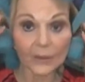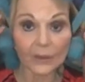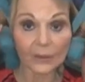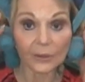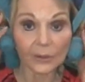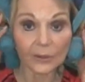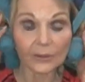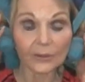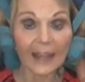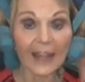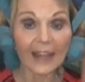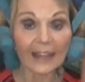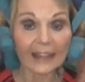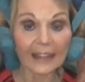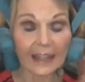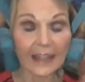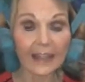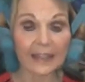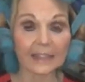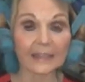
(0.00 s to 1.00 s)
you'll get
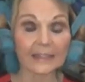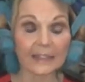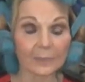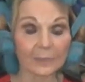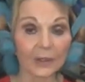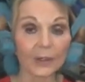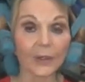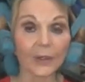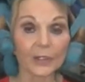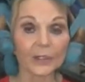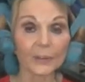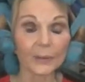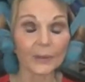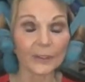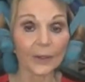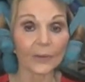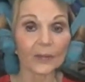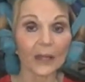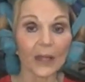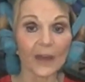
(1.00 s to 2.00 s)
kinks, and because we
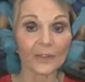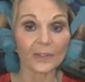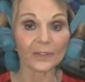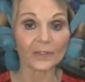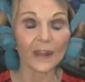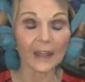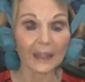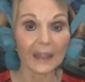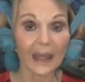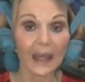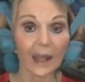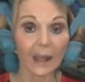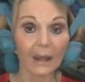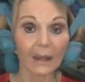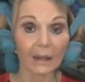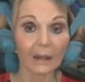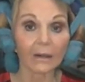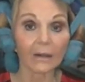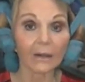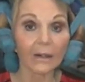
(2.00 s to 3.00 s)
don't have thick
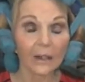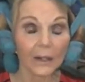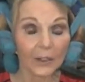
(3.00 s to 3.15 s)
hair,